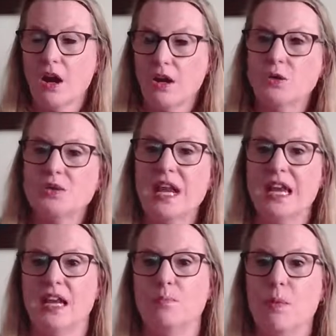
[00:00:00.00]
are you
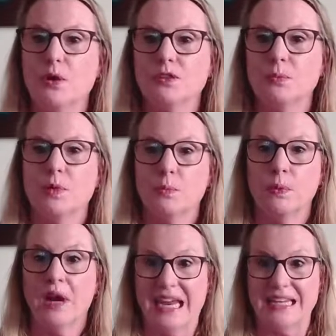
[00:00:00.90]
taking multiple
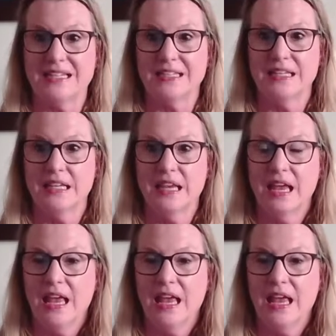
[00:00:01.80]
breaks?